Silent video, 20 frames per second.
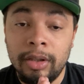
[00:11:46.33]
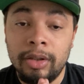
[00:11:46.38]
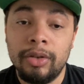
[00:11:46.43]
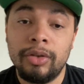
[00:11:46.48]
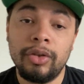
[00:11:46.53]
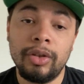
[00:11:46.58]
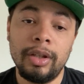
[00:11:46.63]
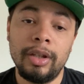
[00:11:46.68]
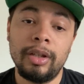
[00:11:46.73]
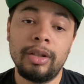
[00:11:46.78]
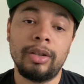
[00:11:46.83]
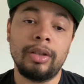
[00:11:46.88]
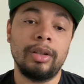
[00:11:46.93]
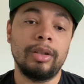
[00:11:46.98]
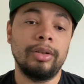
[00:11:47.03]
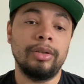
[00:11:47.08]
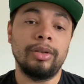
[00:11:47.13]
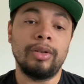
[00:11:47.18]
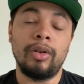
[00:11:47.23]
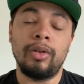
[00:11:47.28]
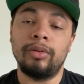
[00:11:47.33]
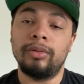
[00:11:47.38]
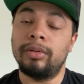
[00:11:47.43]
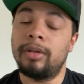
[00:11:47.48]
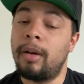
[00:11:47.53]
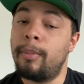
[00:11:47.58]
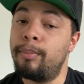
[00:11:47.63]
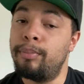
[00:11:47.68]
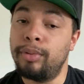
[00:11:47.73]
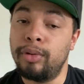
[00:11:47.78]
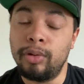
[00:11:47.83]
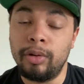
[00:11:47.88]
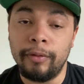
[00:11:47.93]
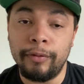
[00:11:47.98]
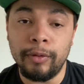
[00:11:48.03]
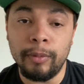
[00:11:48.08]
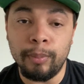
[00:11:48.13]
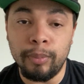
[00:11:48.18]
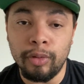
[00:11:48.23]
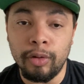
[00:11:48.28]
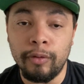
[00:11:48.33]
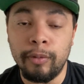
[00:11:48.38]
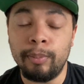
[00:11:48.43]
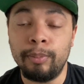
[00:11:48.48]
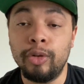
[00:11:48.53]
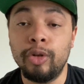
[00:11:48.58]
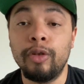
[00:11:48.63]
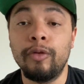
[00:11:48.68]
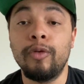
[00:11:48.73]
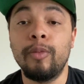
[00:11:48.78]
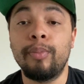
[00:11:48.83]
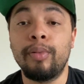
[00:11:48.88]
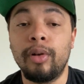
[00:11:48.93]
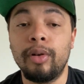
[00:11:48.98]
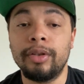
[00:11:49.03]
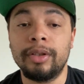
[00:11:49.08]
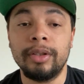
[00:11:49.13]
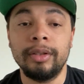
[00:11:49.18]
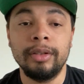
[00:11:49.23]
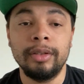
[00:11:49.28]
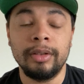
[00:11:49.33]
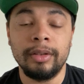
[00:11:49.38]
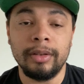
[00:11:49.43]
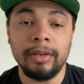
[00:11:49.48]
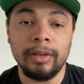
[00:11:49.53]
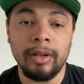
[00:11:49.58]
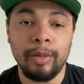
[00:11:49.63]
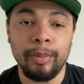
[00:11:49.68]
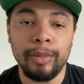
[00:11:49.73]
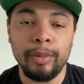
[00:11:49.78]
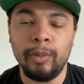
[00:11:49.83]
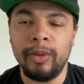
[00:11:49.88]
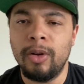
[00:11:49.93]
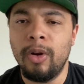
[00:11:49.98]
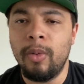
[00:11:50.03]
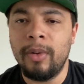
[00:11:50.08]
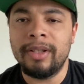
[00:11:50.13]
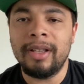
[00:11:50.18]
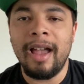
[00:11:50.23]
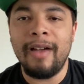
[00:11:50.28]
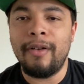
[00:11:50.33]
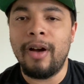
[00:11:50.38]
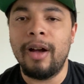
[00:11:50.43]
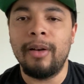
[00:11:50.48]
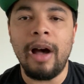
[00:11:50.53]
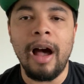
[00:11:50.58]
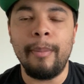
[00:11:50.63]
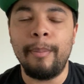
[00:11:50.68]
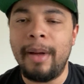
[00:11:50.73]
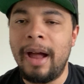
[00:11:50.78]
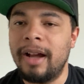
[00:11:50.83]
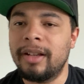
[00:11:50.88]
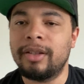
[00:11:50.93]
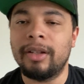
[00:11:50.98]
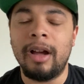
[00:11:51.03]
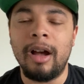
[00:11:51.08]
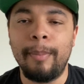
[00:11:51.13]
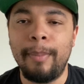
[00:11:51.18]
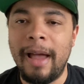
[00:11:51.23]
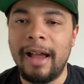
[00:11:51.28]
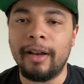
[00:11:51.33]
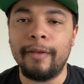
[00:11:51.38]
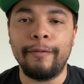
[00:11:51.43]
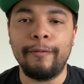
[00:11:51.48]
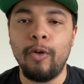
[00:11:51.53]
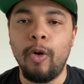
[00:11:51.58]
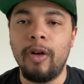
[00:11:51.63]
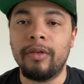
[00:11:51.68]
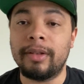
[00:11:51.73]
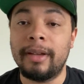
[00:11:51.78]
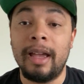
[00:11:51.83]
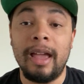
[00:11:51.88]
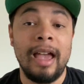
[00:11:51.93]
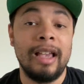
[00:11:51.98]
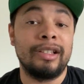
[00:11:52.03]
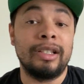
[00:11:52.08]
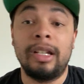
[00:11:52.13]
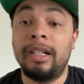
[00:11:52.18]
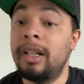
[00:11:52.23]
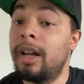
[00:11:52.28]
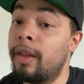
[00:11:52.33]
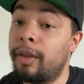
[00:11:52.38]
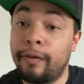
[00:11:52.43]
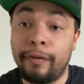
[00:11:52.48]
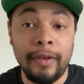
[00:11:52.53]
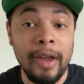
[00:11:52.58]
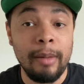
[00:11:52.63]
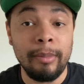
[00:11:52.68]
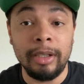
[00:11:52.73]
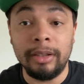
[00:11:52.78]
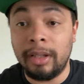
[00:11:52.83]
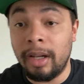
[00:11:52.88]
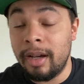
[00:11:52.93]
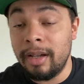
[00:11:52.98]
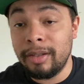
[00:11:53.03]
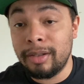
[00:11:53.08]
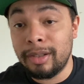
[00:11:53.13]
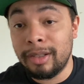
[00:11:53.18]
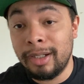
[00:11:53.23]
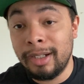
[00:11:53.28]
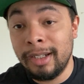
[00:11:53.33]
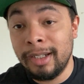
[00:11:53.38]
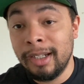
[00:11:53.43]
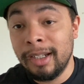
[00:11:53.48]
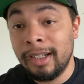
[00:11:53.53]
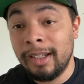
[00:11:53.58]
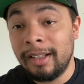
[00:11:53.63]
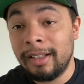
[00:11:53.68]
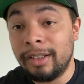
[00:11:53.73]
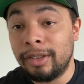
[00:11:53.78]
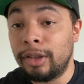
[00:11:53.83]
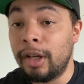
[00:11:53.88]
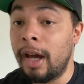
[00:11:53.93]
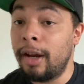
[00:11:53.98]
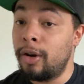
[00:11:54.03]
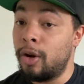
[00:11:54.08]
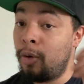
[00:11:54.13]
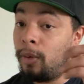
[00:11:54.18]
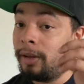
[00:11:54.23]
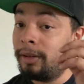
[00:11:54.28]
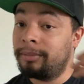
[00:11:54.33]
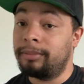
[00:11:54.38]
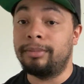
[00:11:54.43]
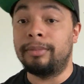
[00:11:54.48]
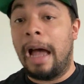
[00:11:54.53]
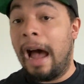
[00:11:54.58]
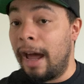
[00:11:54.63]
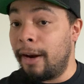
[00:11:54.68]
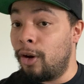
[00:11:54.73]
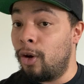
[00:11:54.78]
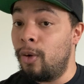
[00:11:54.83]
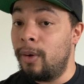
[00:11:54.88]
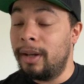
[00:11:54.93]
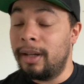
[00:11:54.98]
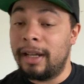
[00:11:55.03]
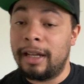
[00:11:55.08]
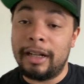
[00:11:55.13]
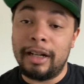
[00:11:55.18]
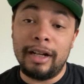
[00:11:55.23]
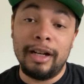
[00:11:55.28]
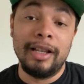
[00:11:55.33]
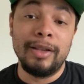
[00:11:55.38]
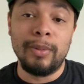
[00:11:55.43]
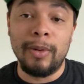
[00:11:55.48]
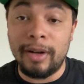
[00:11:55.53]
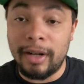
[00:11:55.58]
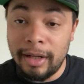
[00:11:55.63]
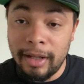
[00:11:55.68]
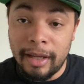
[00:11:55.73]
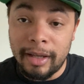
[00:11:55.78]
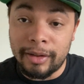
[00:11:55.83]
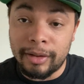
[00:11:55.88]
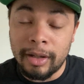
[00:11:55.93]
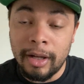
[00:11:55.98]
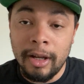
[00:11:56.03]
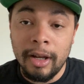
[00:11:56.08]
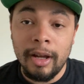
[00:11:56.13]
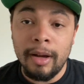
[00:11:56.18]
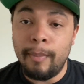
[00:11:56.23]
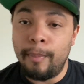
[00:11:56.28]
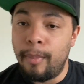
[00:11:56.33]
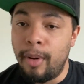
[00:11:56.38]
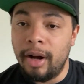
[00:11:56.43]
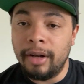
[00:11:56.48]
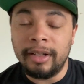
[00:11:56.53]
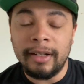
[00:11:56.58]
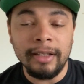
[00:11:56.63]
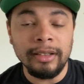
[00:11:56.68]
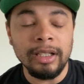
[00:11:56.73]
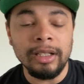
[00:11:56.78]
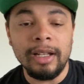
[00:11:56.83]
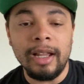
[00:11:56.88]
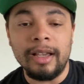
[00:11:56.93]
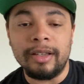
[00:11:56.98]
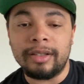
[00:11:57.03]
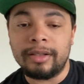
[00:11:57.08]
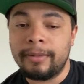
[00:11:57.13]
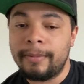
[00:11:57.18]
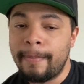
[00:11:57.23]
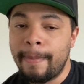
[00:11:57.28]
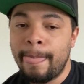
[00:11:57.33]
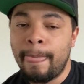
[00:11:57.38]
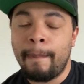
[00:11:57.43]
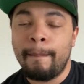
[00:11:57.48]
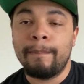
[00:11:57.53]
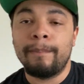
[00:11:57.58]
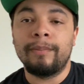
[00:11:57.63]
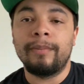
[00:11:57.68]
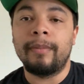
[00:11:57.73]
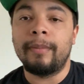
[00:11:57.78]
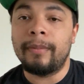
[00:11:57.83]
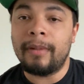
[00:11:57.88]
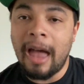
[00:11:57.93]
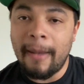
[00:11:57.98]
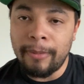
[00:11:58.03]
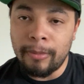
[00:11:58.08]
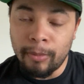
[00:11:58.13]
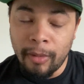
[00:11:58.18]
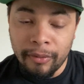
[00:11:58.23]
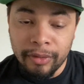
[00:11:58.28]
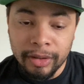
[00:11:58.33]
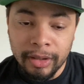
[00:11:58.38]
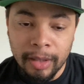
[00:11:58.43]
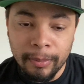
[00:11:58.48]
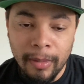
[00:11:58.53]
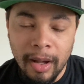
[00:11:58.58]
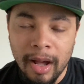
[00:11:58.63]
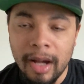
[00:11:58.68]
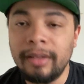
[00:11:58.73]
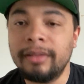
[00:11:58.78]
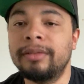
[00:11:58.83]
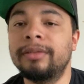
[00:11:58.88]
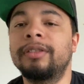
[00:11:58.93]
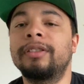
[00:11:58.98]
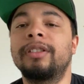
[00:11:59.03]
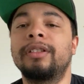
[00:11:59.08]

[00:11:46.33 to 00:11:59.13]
She's, a beautiful person. We always have our back and forth as any other family does. Y'all know it, I know it, and it is what it is. But nonetheless, happy Mother's Day, Mom.